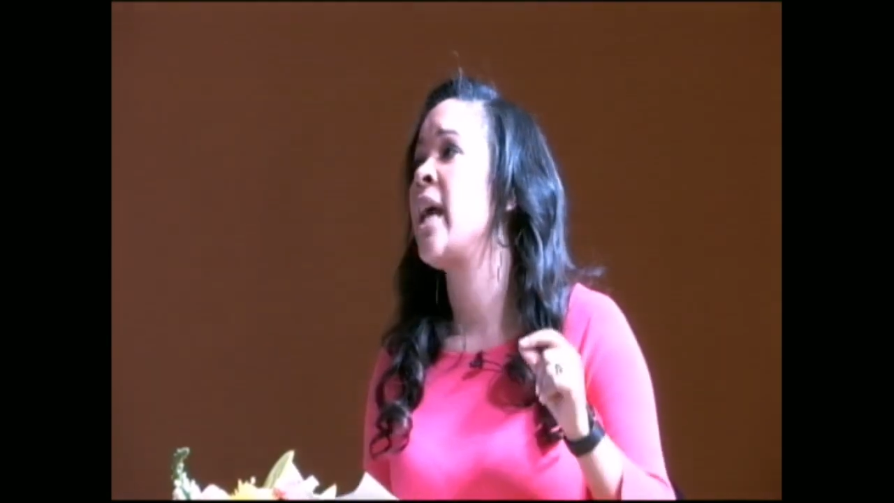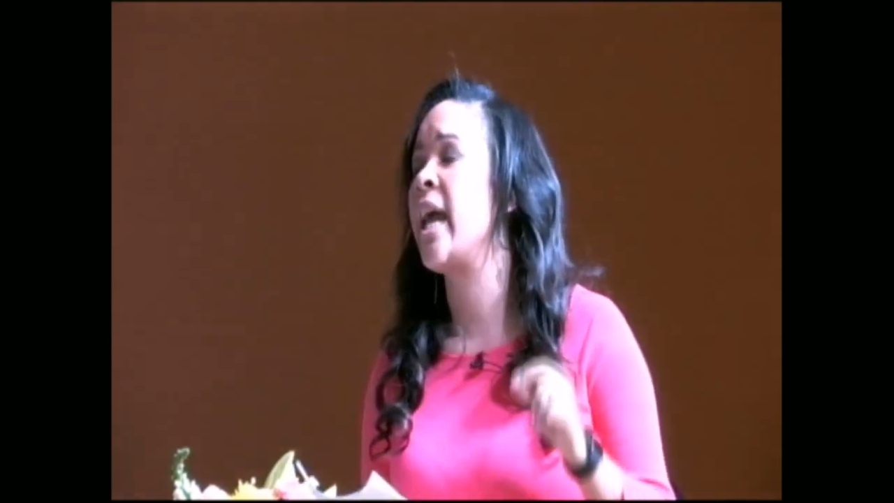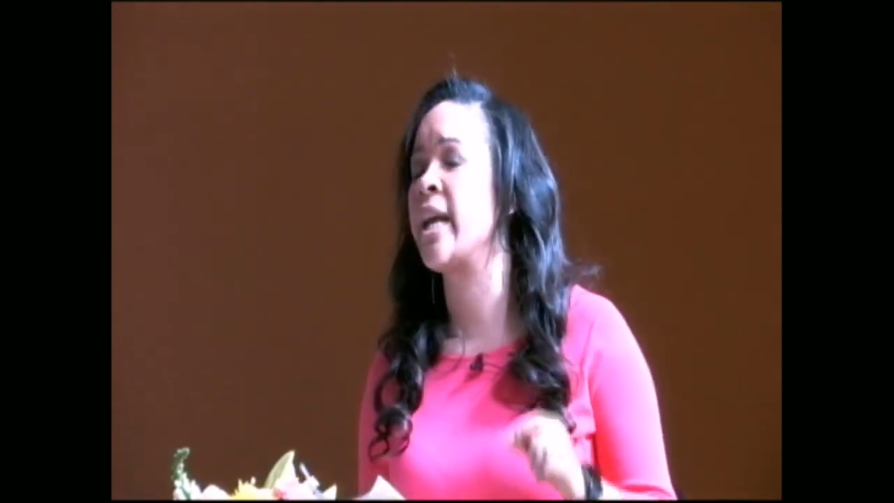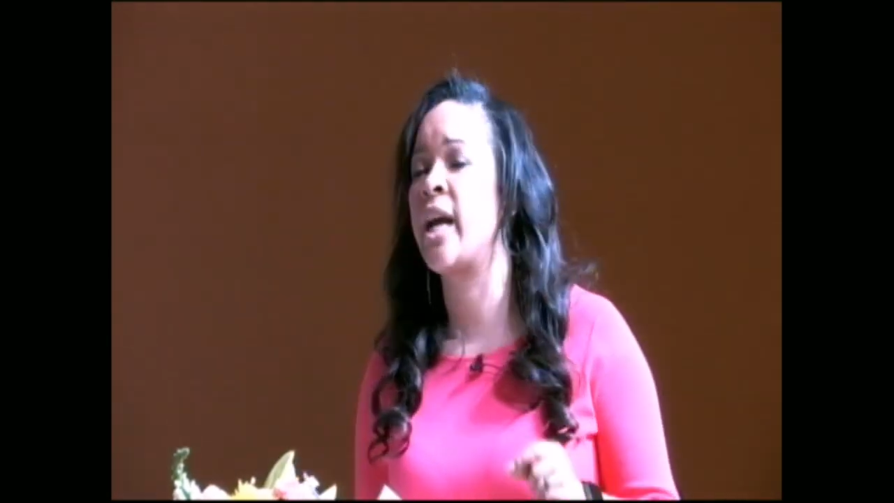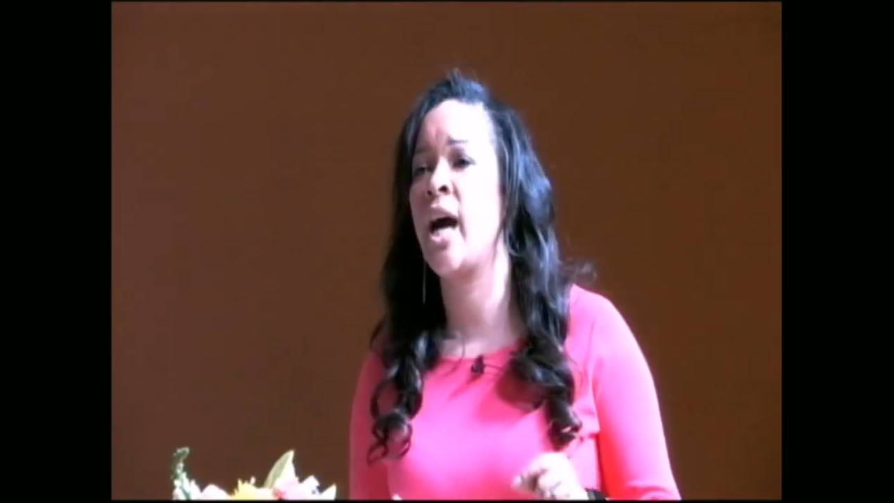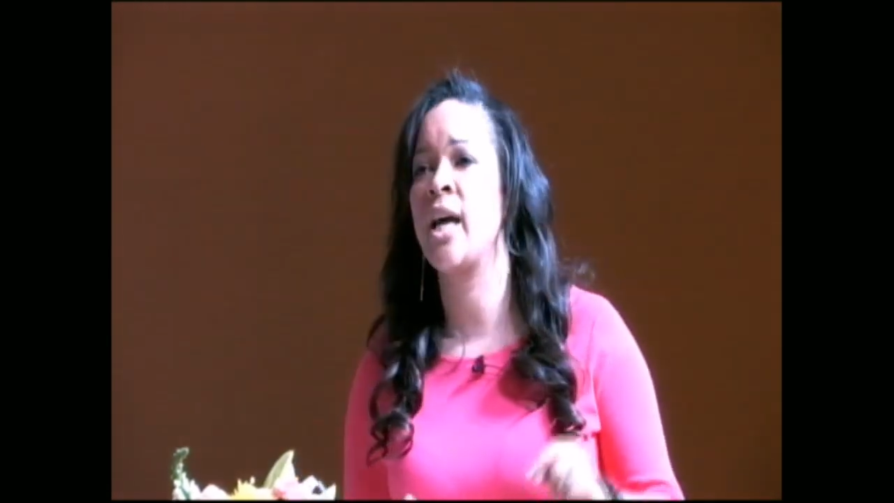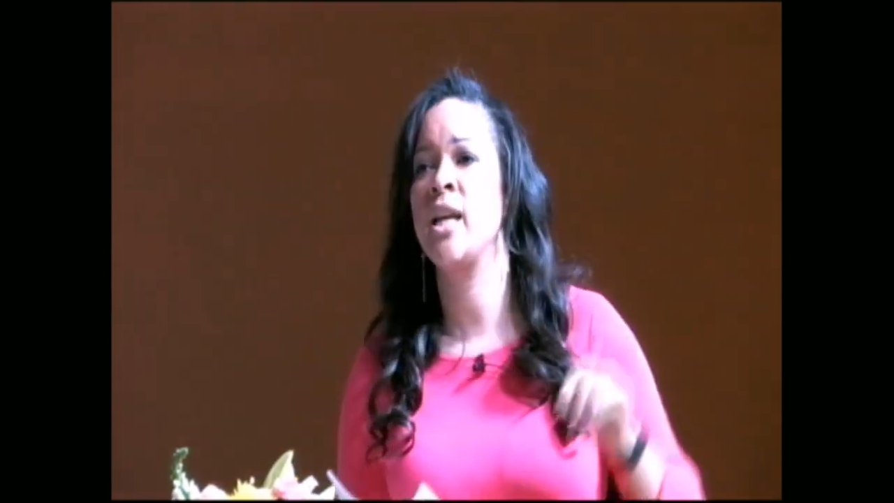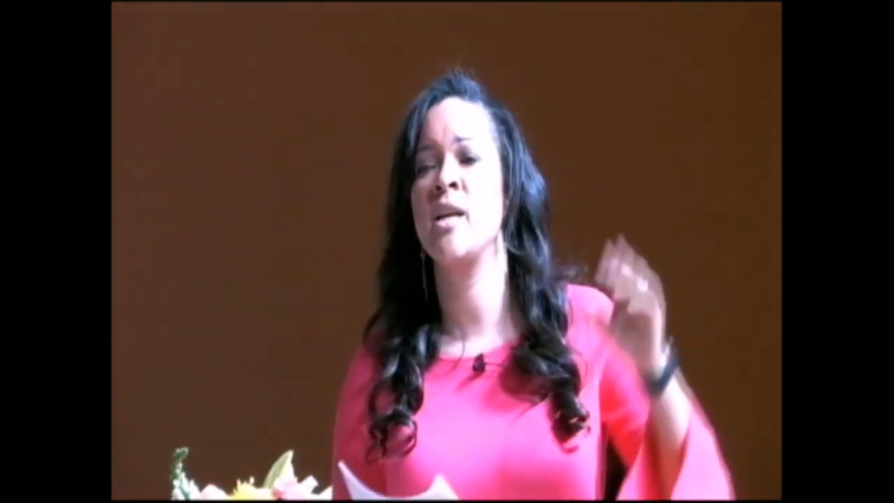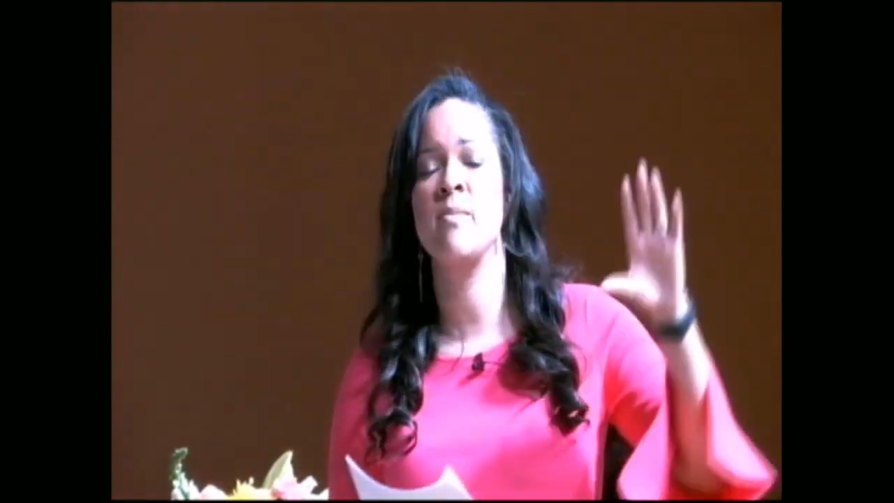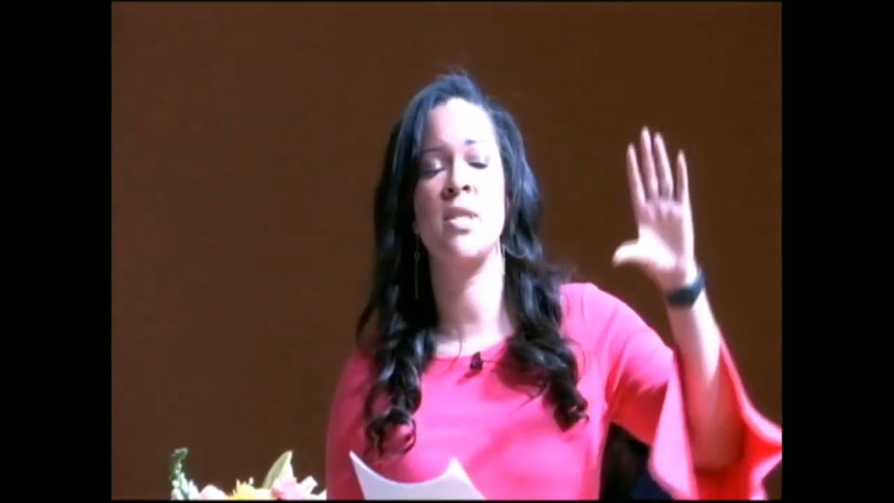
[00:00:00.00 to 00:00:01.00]
and cut
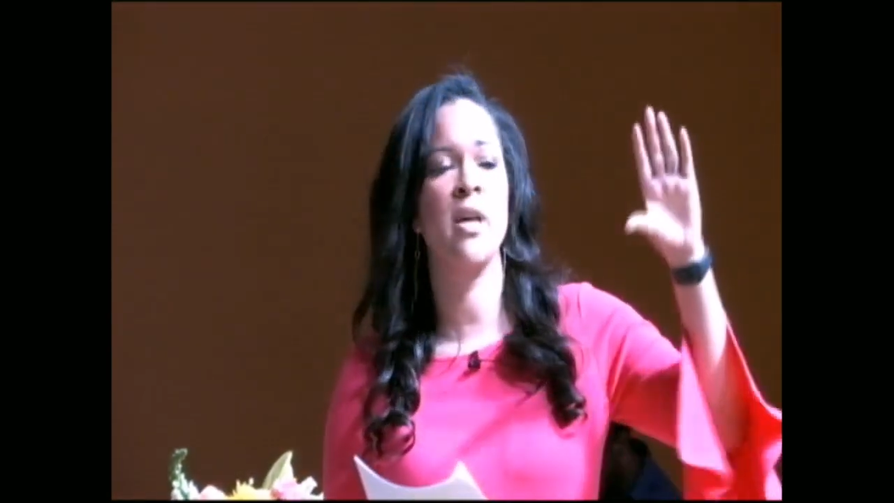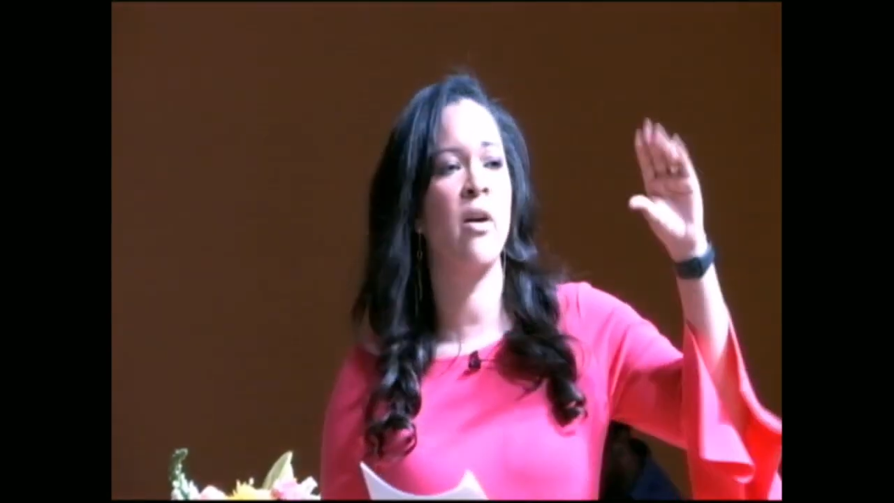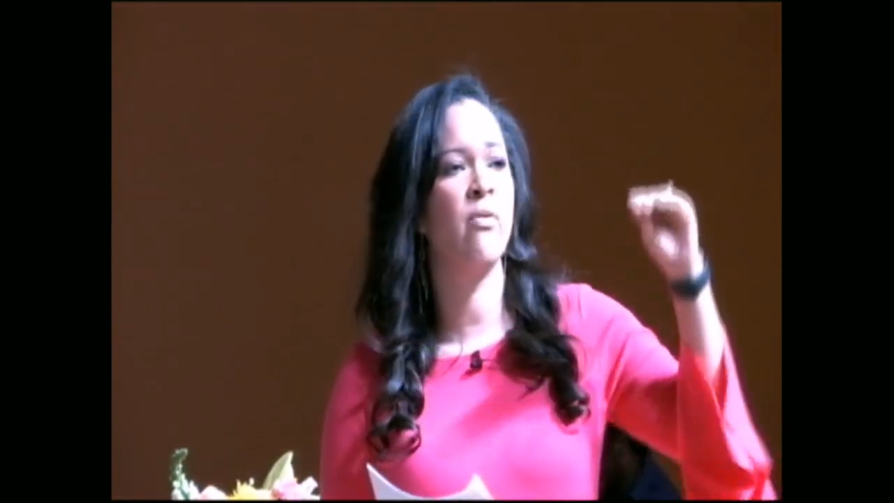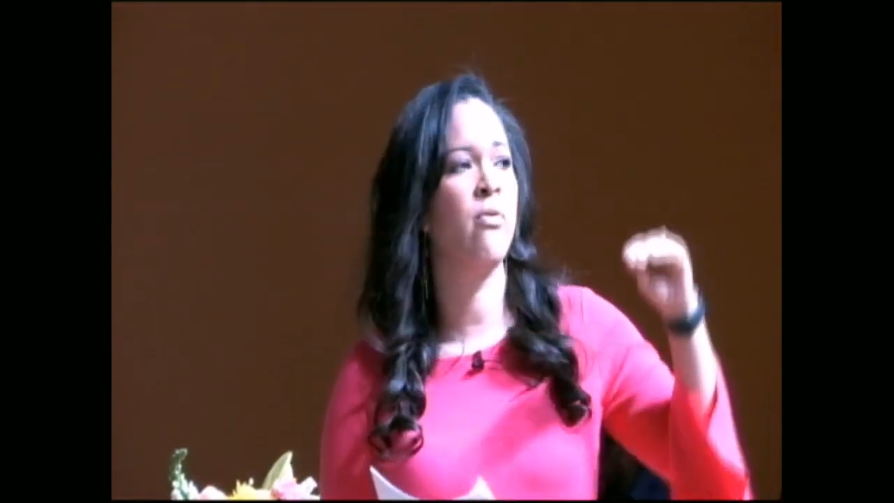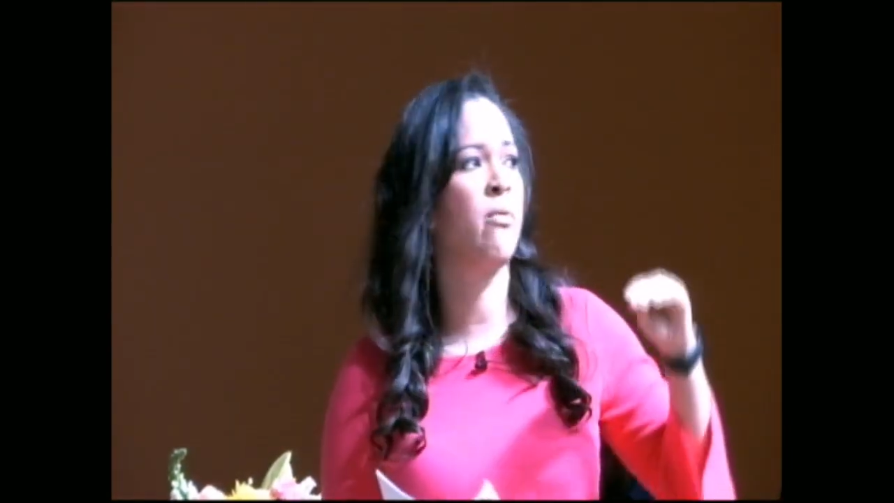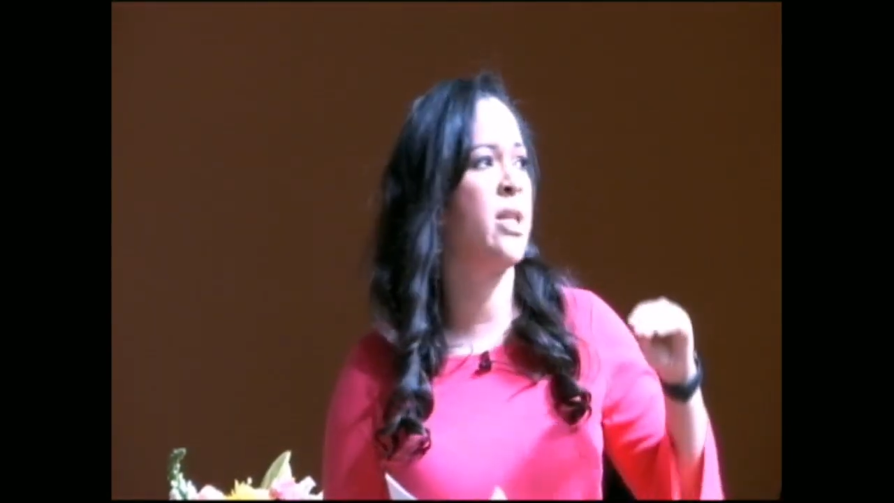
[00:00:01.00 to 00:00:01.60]
himself